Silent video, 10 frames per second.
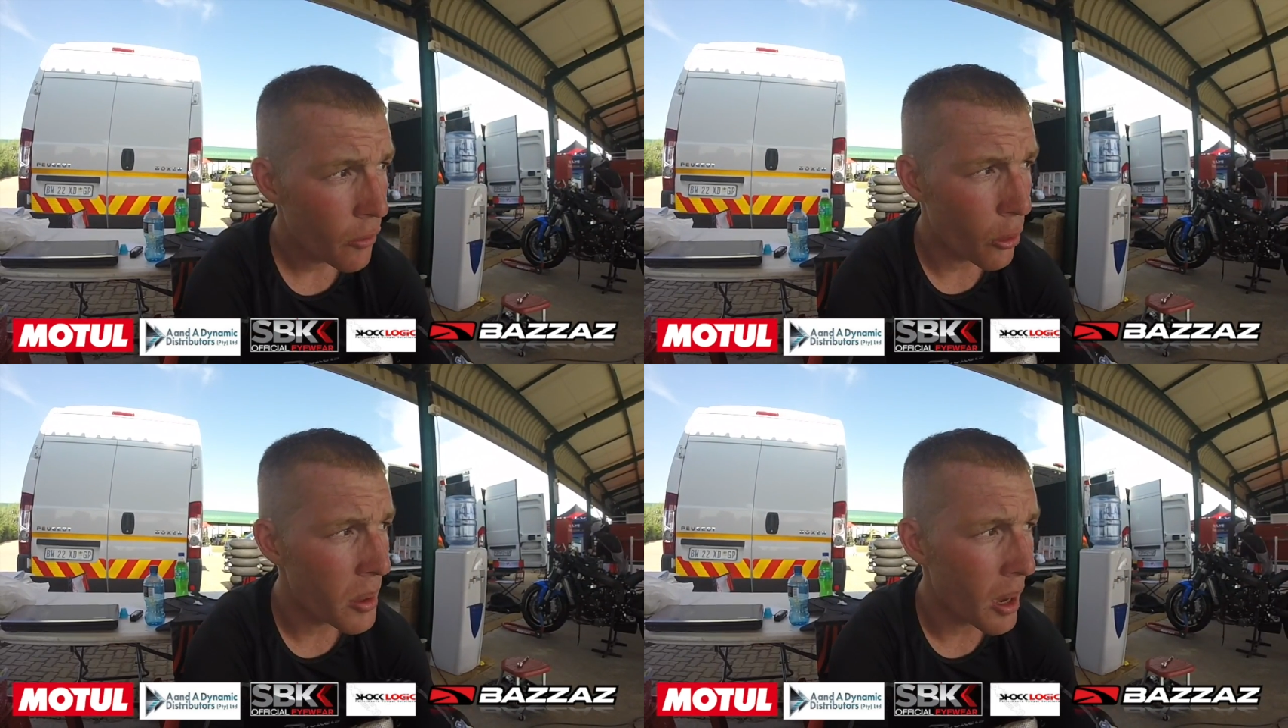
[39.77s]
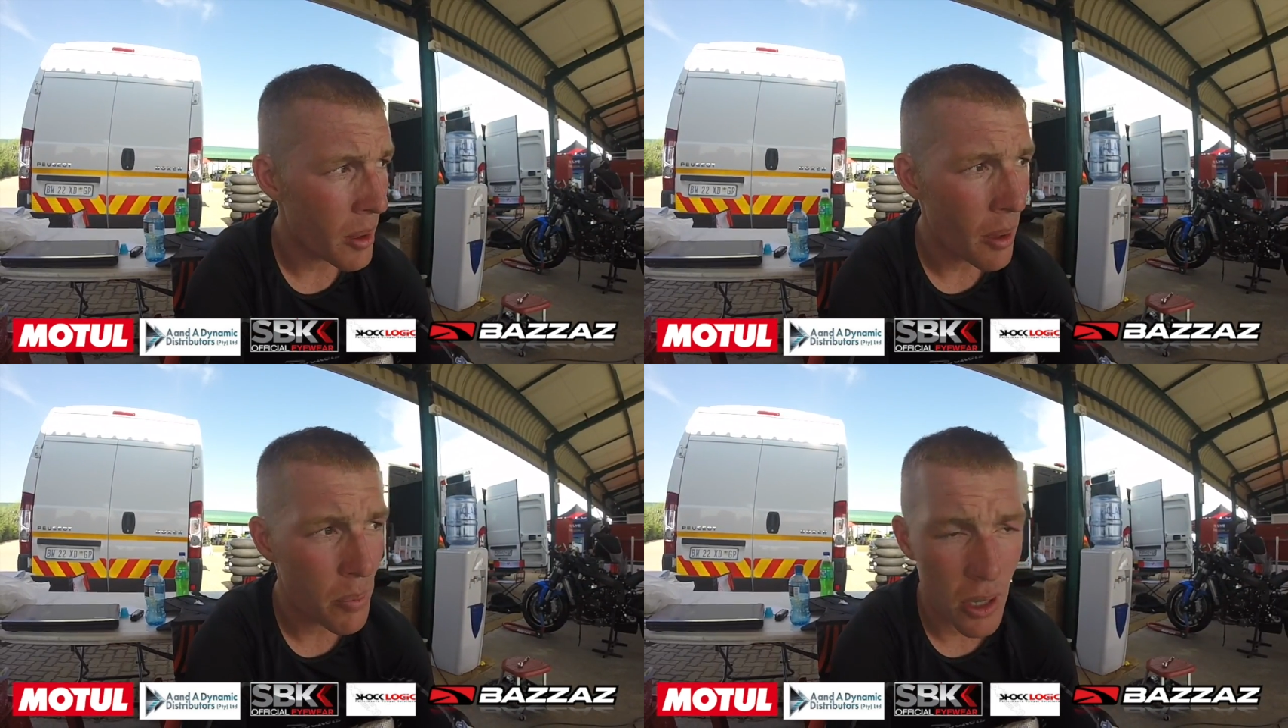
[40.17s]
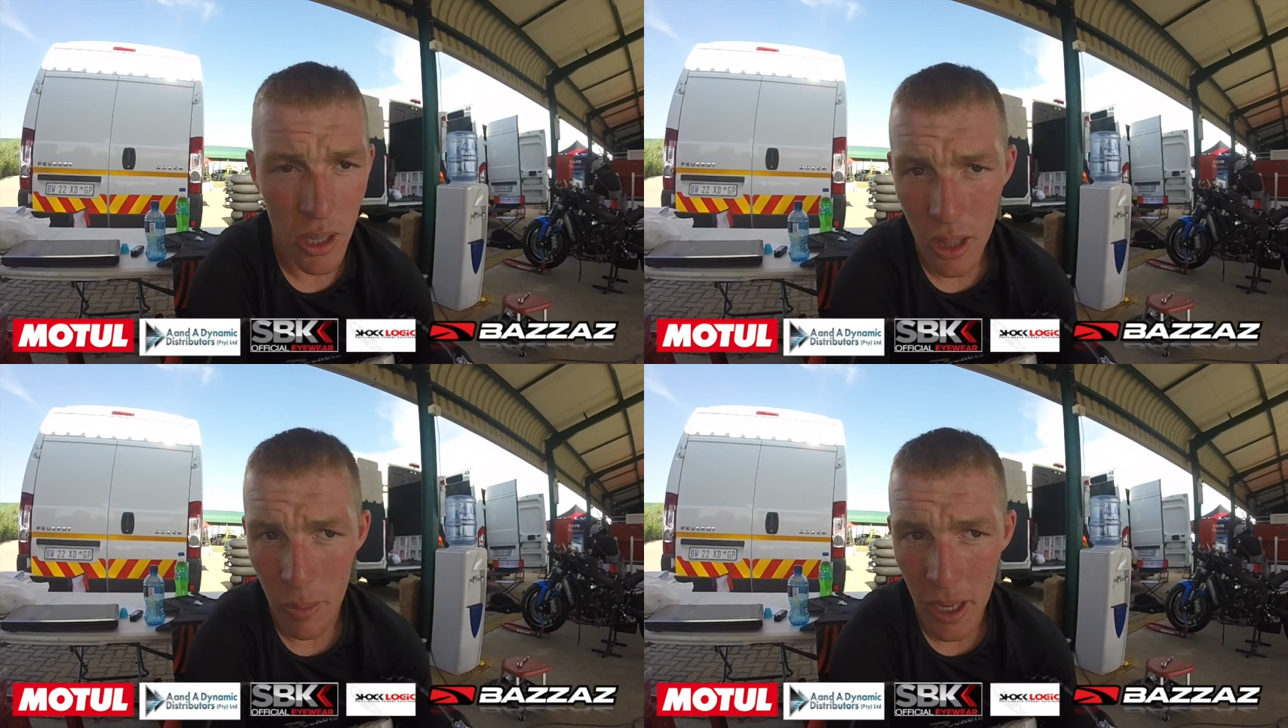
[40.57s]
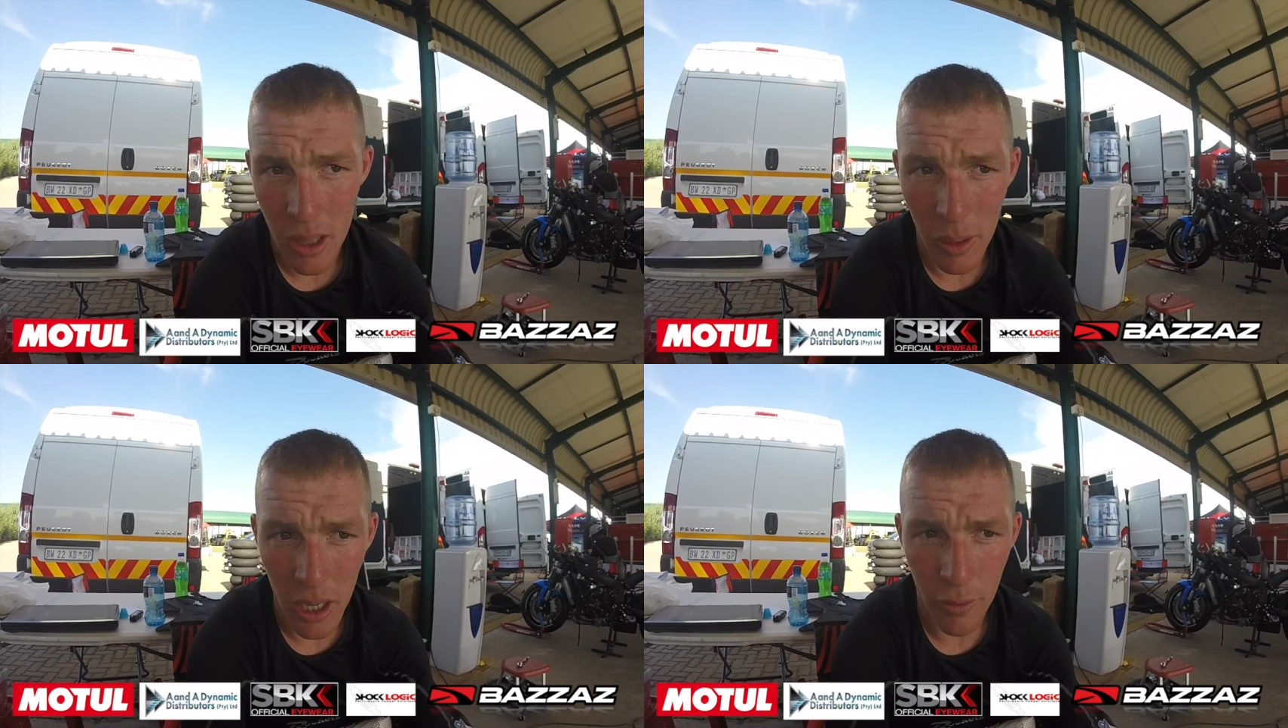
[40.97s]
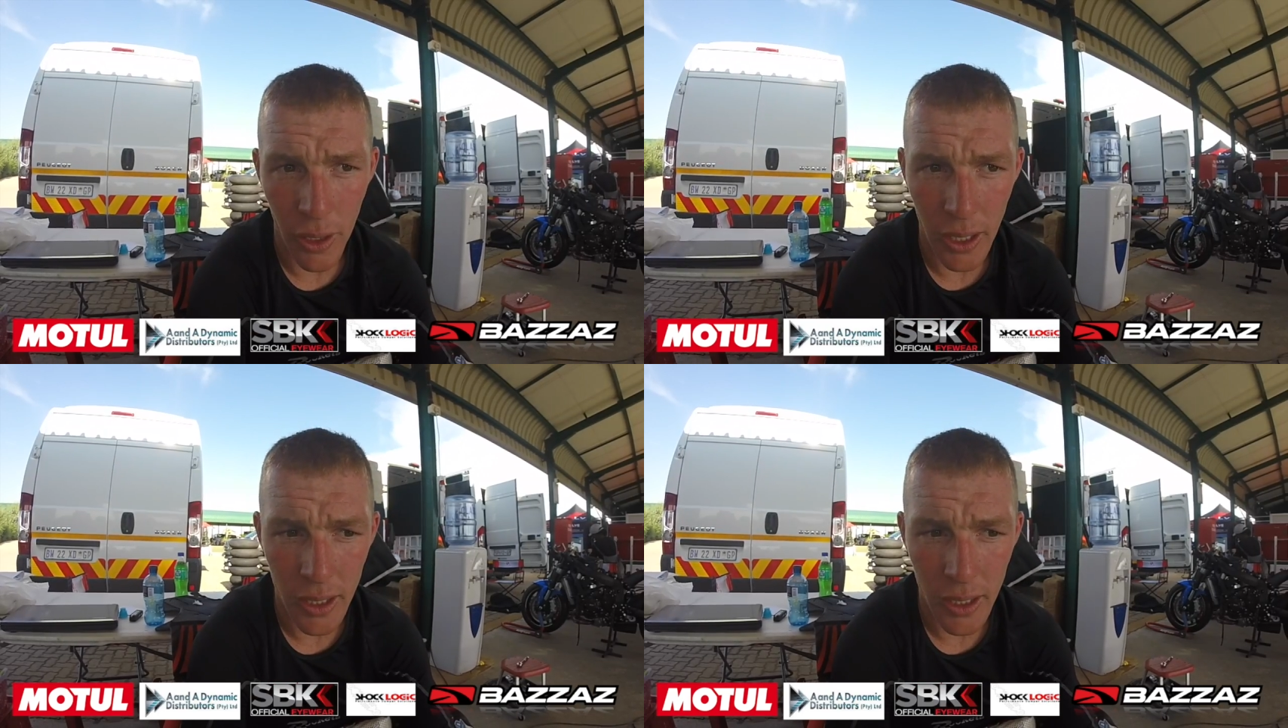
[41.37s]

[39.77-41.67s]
for me, I'm happy as it's the best the bike's felt.